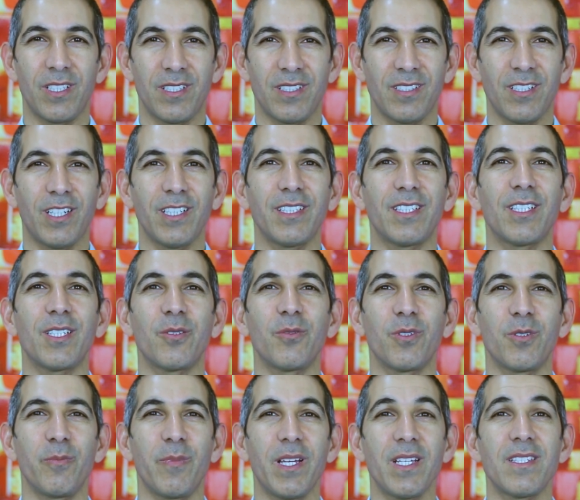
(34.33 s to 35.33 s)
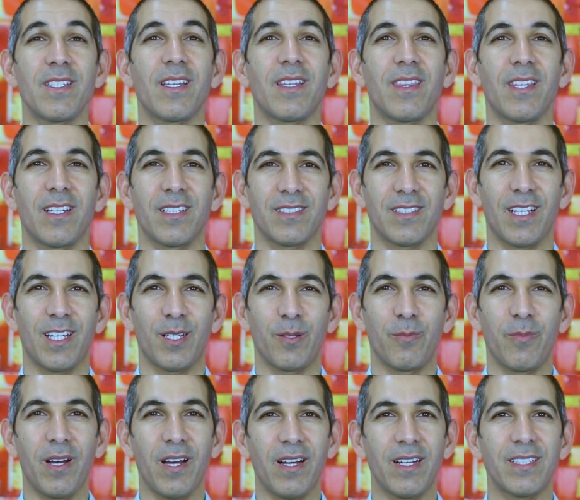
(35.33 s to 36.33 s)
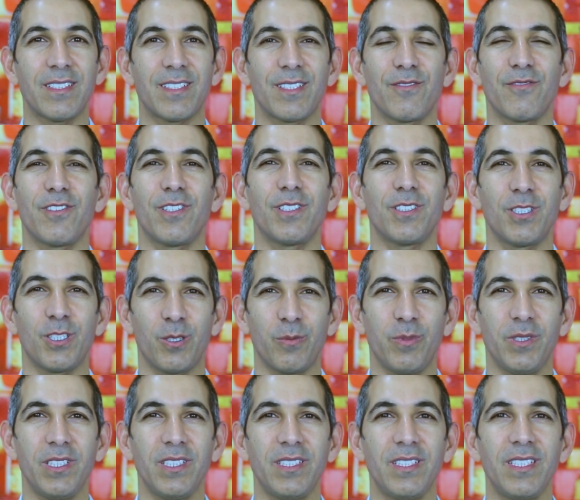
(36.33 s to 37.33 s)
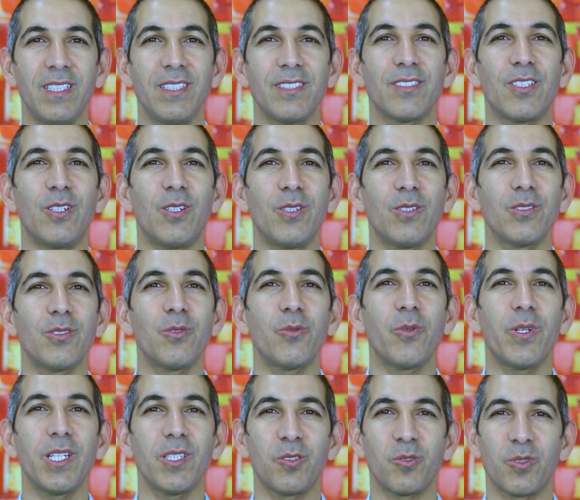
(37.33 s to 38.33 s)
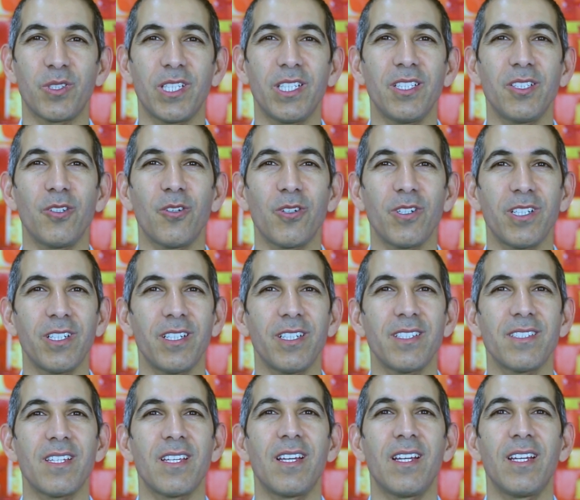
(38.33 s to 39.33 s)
starting with basic things like bugs and vulnerabilities, all the way to keyloggers,